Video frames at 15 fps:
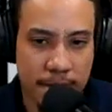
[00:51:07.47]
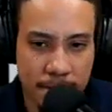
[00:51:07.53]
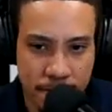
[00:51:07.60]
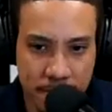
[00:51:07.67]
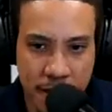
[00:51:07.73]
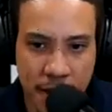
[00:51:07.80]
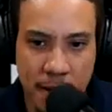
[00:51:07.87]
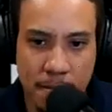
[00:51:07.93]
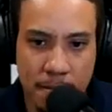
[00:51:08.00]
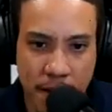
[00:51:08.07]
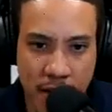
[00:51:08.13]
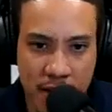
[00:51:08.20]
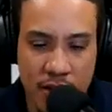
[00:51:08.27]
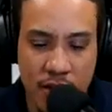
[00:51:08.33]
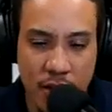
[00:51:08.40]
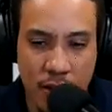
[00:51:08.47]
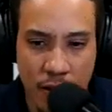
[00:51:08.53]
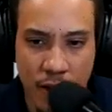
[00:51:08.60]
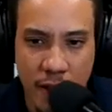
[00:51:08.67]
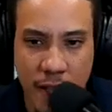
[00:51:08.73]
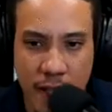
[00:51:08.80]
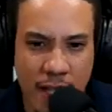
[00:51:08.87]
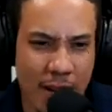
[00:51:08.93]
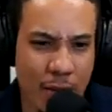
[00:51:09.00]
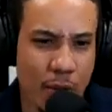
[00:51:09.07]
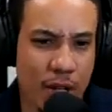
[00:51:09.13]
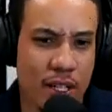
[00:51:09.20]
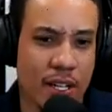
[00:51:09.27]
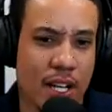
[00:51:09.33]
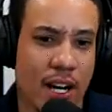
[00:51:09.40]
Yep. And so yeah, I
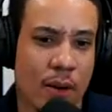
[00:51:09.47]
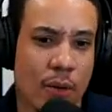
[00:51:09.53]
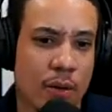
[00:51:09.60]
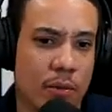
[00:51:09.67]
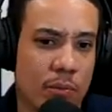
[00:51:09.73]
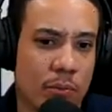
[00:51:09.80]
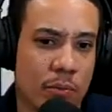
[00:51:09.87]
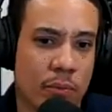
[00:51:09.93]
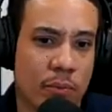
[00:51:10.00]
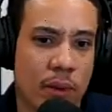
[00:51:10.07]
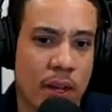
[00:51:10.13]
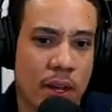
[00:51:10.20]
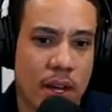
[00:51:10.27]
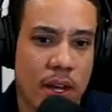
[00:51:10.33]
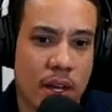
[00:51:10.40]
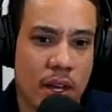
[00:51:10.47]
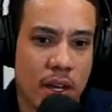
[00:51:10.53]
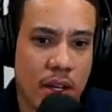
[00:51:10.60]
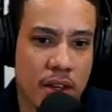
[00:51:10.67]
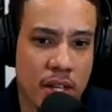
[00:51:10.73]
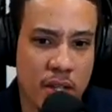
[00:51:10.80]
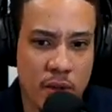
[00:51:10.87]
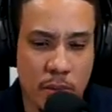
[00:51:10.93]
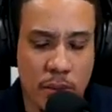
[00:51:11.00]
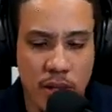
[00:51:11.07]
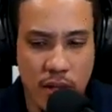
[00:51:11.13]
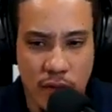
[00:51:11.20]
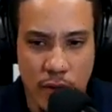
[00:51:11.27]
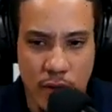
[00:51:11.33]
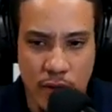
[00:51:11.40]
wouldn't. I wouldn't. This would be
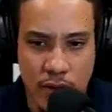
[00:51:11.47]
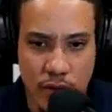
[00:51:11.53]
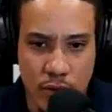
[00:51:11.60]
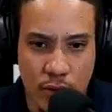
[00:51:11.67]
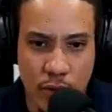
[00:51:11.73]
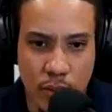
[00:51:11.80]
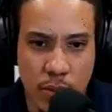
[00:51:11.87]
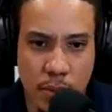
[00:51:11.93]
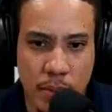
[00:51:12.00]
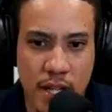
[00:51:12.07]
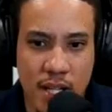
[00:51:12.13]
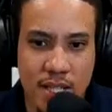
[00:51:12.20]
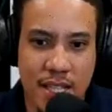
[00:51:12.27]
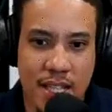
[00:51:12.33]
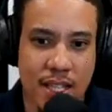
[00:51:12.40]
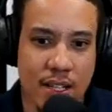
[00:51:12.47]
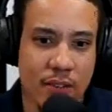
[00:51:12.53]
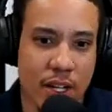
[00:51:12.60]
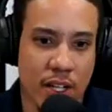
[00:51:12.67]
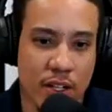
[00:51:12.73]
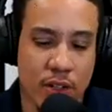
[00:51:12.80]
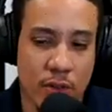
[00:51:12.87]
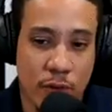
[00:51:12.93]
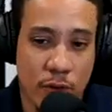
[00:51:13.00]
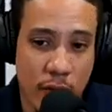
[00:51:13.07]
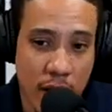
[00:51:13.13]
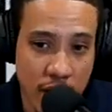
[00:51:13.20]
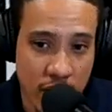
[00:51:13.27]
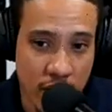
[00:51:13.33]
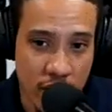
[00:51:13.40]
your first tool, but because I love how to do
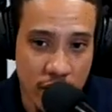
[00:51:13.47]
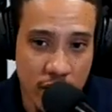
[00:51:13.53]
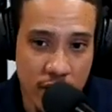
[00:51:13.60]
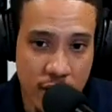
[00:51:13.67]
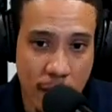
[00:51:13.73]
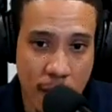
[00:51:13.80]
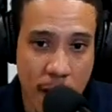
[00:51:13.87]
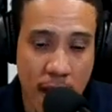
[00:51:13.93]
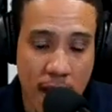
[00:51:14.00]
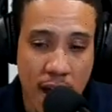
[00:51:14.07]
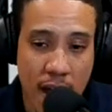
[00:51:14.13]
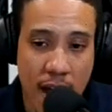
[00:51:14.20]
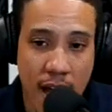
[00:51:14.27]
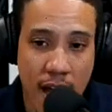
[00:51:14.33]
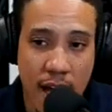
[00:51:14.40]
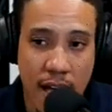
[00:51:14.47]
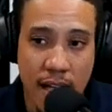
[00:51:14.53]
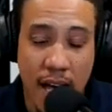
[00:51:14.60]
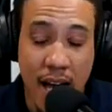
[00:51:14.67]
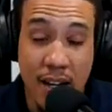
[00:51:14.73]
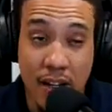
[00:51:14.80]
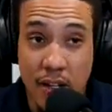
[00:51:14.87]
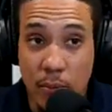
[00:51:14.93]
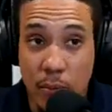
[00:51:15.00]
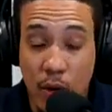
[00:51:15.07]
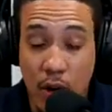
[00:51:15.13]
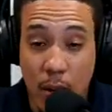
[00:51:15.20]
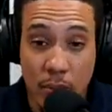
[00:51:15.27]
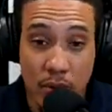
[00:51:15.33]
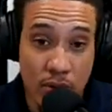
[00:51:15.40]
fenders, and I get
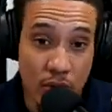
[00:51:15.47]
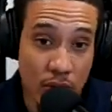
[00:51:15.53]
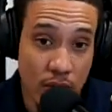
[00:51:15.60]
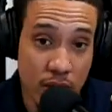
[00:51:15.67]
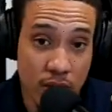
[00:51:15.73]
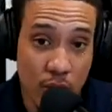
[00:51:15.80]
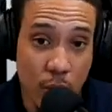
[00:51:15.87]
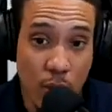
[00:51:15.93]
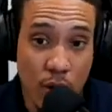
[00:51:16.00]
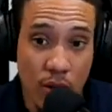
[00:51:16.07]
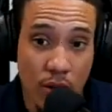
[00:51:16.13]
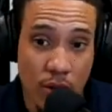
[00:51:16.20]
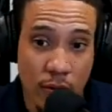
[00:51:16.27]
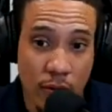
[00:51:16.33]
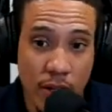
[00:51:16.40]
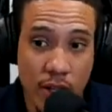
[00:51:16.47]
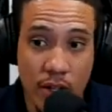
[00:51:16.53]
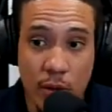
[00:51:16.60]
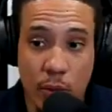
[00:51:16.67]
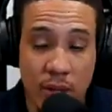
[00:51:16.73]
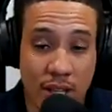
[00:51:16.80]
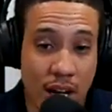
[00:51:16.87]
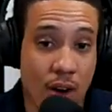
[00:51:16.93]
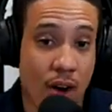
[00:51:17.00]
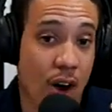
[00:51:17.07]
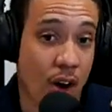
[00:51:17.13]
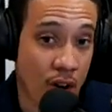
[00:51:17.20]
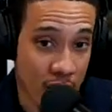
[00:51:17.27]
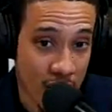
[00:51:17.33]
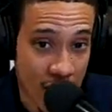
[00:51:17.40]
more opportunity to work on a fender without
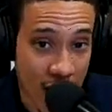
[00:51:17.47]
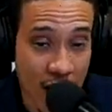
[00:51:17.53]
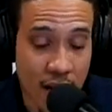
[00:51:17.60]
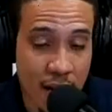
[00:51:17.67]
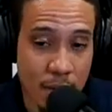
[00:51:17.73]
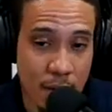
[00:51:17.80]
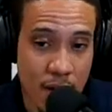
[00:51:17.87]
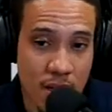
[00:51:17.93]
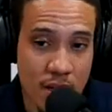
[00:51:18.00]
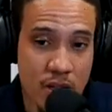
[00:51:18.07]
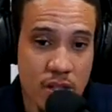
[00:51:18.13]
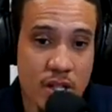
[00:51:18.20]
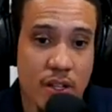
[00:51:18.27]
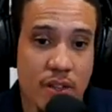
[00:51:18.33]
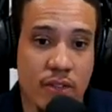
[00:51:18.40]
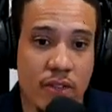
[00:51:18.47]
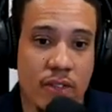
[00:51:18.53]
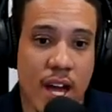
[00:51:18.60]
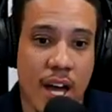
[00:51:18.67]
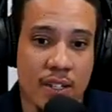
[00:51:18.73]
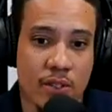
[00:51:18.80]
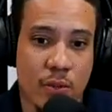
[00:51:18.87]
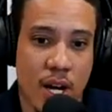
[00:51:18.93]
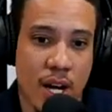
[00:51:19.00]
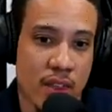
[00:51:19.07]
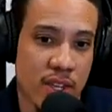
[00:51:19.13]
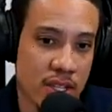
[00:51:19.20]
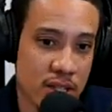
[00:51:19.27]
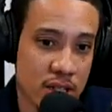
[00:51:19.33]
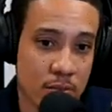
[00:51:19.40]
RNIing much, that's why
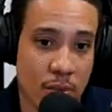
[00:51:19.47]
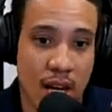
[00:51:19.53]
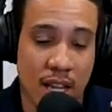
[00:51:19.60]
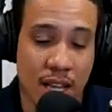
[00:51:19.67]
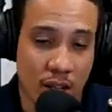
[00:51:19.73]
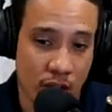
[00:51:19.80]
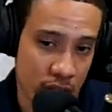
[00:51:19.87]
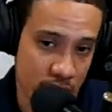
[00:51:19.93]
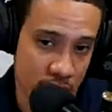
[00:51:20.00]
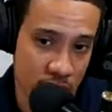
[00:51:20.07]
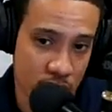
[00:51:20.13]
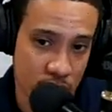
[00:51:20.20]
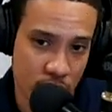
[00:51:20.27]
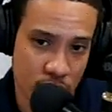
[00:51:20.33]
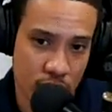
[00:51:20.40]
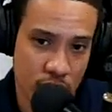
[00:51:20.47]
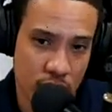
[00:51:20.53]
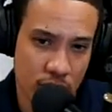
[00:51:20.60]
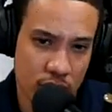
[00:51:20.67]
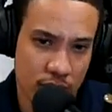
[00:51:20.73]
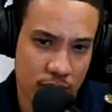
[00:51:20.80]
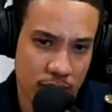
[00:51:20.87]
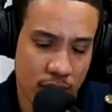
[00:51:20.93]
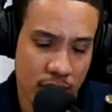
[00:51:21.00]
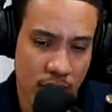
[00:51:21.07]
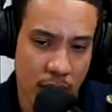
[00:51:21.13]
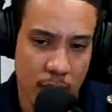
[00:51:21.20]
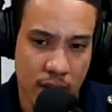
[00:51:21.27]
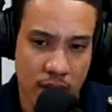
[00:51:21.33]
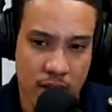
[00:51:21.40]
this is my learning tools. That yeah. makes